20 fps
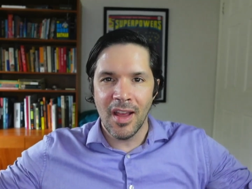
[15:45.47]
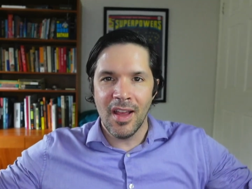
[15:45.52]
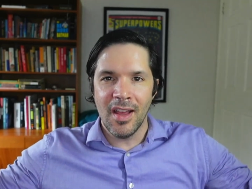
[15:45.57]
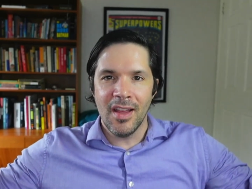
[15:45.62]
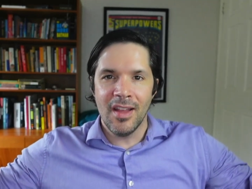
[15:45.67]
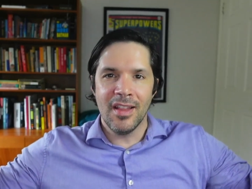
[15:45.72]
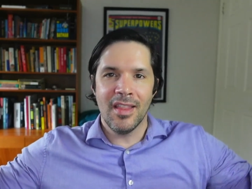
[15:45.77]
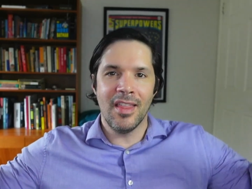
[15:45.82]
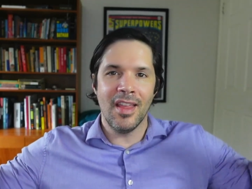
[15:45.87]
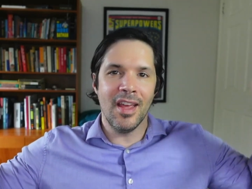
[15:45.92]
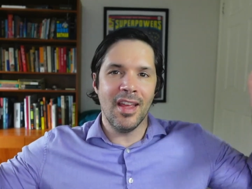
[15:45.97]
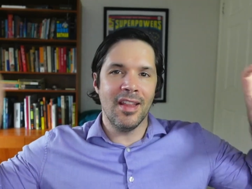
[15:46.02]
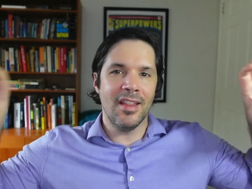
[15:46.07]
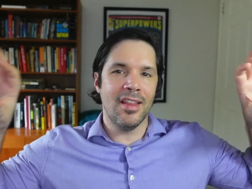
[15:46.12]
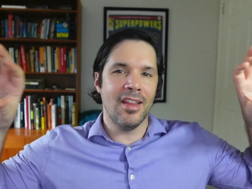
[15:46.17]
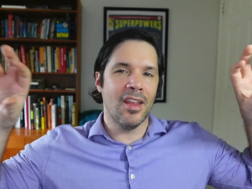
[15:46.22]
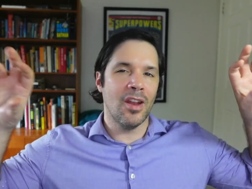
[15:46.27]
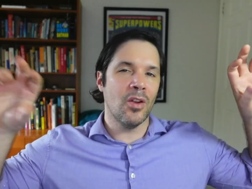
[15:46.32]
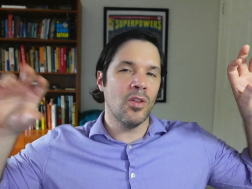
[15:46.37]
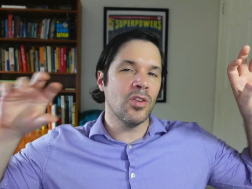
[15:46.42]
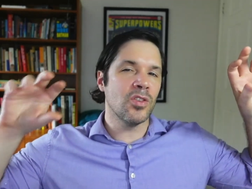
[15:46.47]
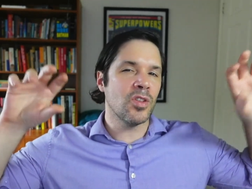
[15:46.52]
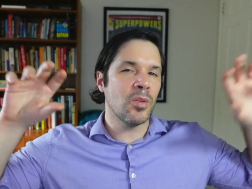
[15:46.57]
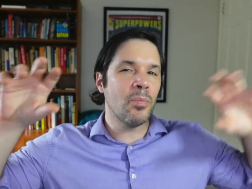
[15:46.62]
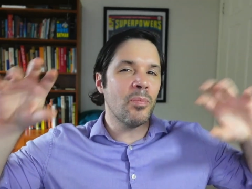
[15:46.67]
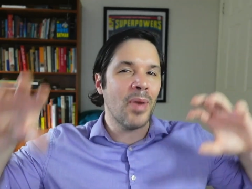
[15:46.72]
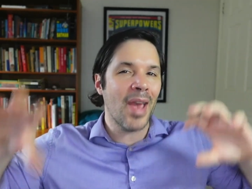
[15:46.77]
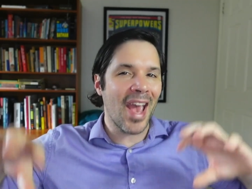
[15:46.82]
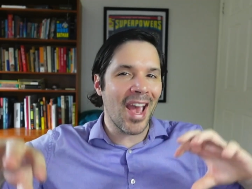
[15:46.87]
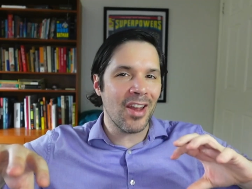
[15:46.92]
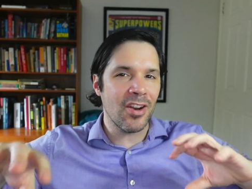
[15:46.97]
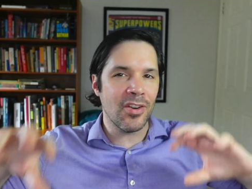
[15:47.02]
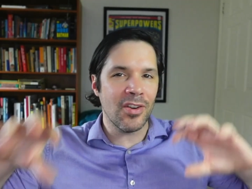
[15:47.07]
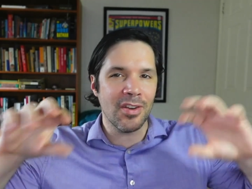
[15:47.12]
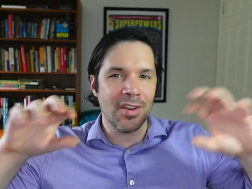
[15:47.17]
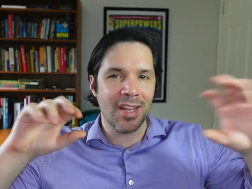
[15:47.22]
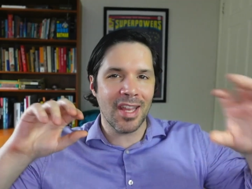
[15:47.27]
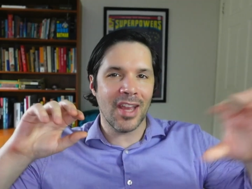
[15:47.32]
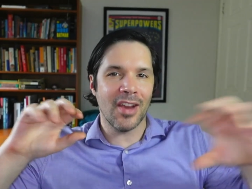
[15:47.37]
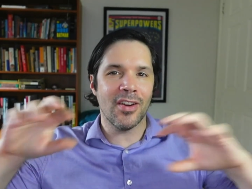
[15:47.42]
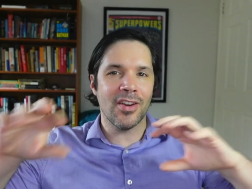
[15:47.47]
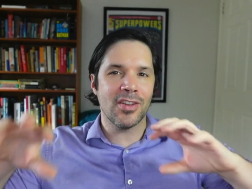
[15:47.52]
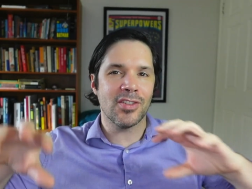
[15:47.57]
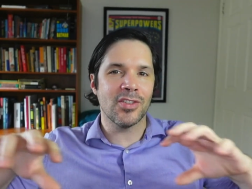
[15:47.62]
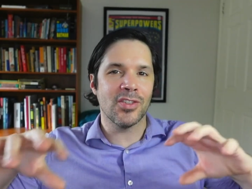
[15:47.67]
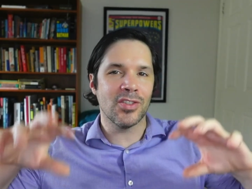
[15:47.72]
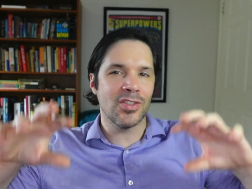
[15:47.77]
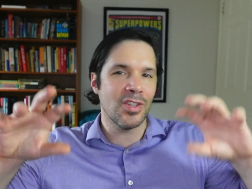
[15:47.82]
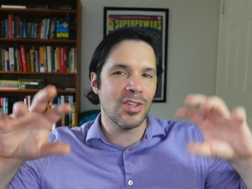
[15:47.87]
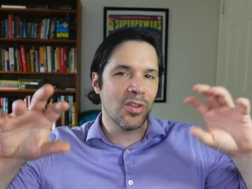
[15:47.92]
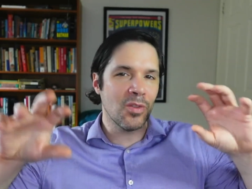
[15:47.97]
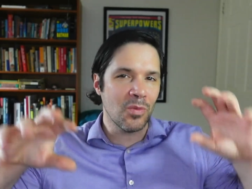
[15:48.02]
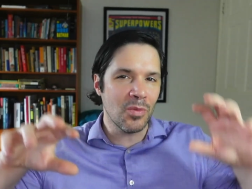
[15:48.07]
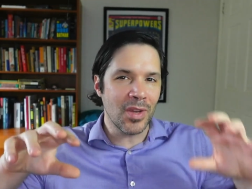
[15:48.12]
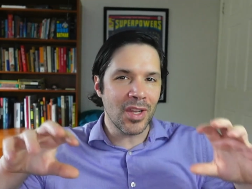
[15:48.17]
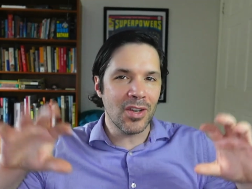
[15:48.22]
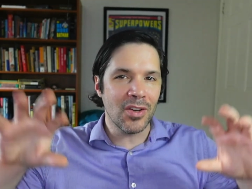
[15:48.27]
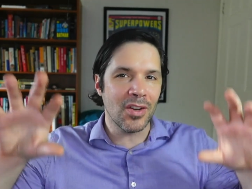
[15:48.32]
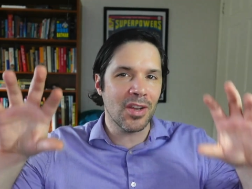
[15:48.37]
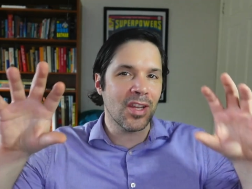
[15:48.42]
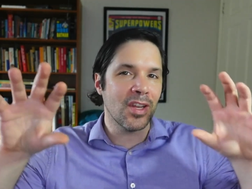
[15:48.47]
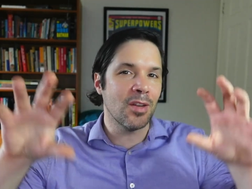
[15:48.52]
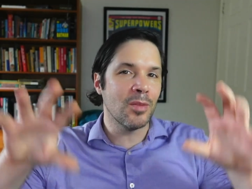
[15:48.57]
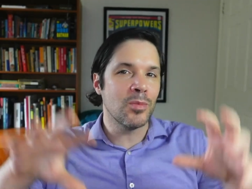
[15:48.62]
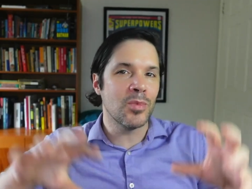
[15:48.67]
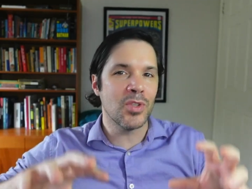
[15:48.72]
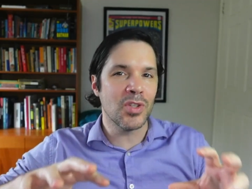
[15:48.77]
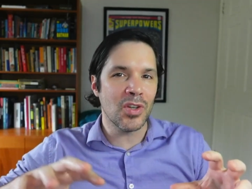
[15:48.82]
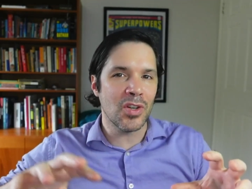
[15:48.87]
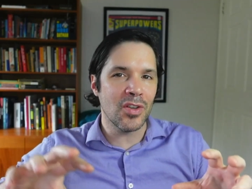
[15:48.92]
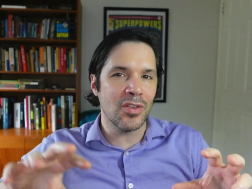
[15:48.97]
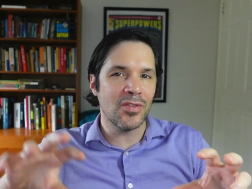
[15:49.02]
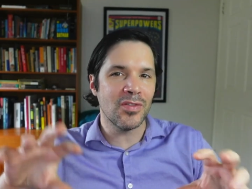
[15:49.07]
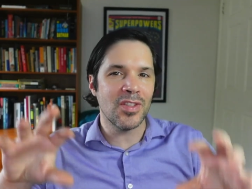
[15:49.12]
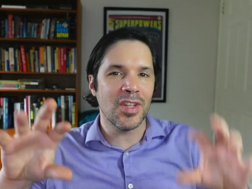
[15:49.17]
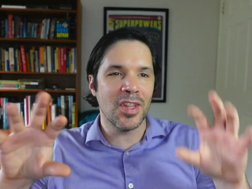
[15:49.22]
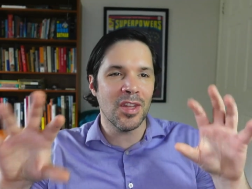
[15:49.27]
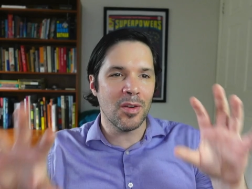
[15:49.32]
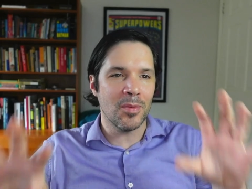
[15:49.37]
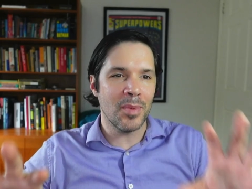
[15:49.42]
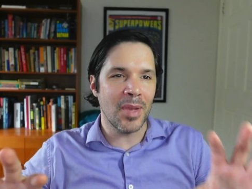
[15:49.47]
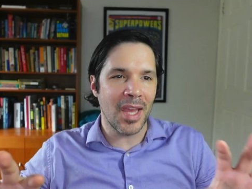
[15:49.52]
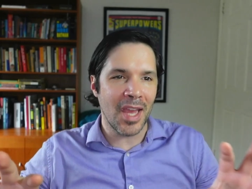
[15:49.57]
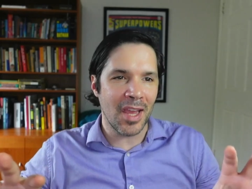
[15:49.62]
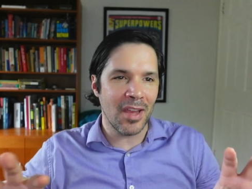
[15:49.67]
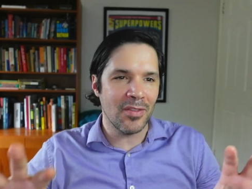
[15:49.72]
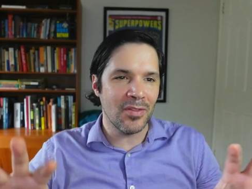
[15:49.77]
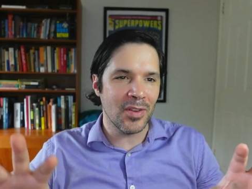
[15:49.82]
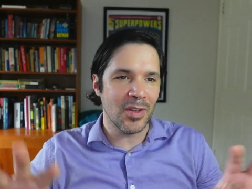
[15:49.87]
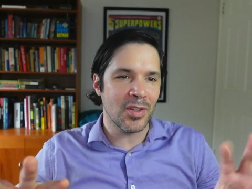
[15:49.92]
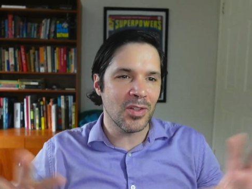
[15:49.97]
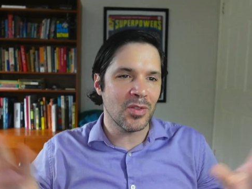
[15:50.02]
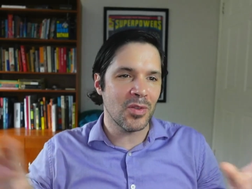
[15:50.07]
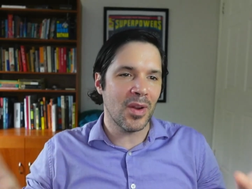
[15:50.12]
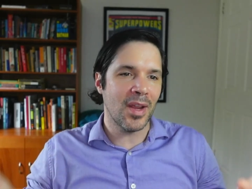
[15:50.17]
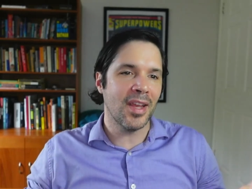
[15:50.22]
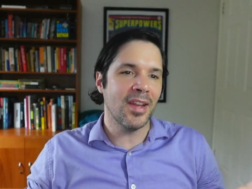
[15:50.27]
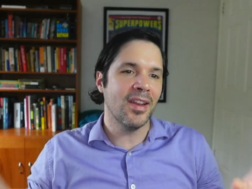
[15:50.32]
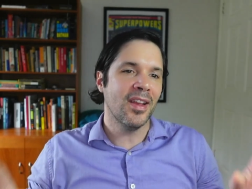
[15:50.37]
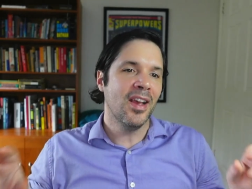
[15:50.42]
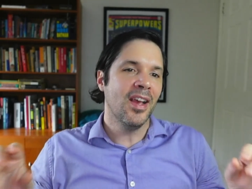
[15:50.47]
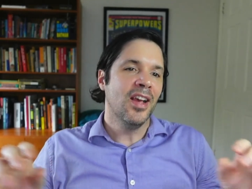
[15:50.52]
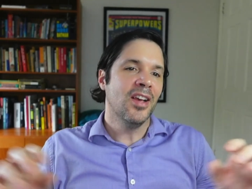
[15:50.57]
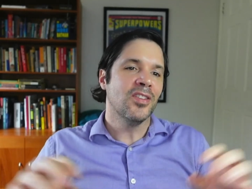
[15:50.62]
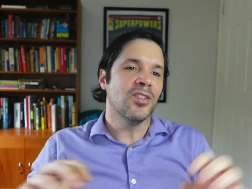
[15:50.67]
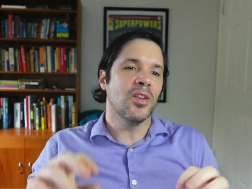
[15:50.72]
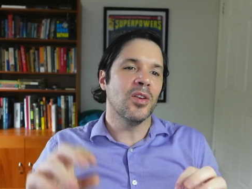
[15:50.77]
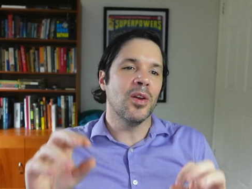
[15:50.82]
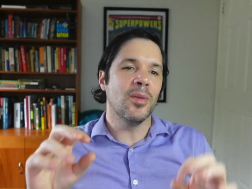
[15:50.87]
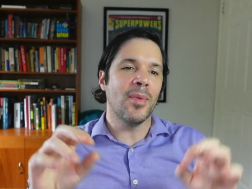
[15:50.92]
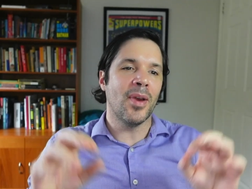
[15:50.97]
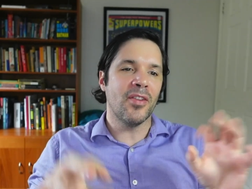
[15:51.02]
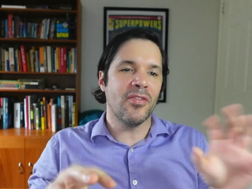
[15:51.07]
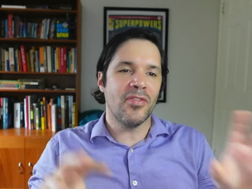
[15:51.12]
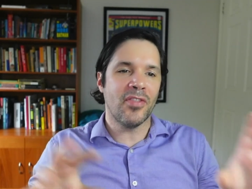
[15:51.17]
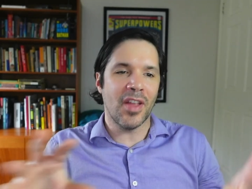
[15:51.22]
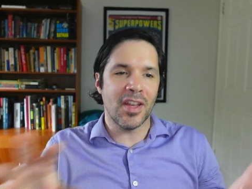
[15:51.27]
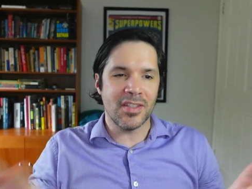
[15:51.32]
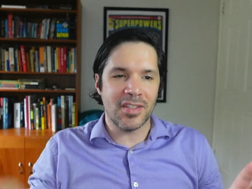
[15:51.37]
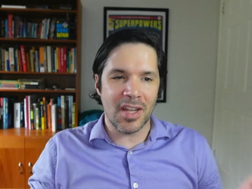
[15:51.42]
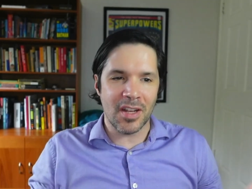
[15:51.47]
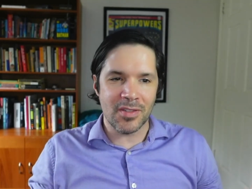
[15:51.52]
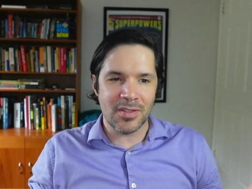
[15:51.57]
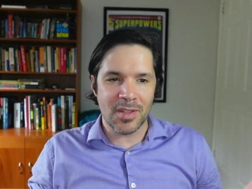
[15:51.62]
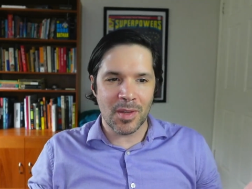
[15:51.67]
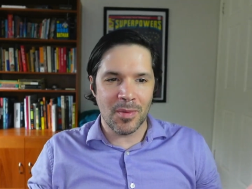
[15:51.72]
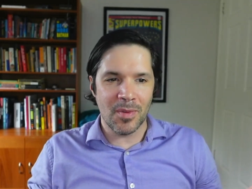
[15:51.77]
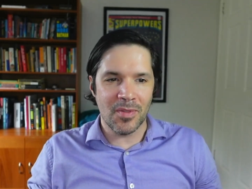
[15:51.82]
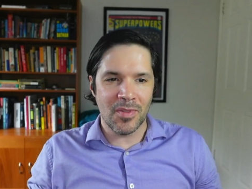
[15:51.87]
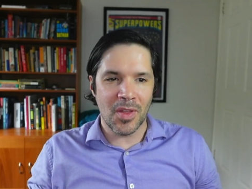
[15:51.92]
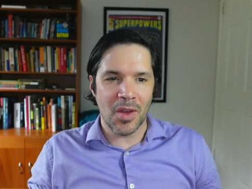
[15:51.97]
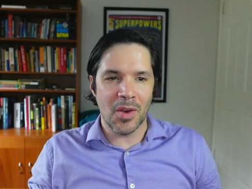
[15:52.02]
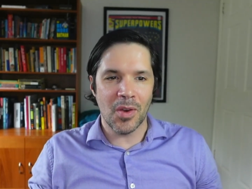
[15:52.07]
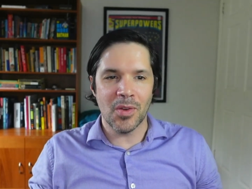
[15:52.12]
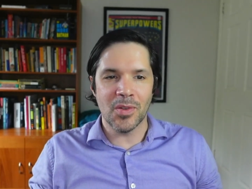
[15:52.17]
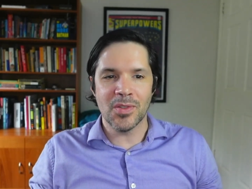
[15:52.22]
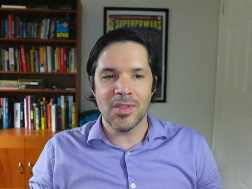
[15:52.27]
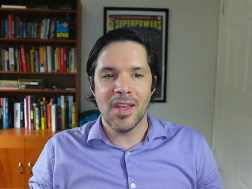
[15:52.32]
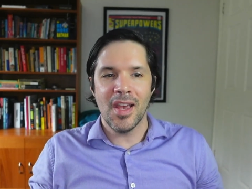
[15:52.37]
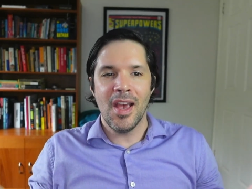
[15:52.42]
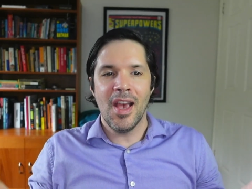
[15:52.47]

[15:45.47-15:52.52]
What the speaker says: that, you know, there's a pattern characters and the reader can observe to their behaviors, right? So I might flesh out some of those.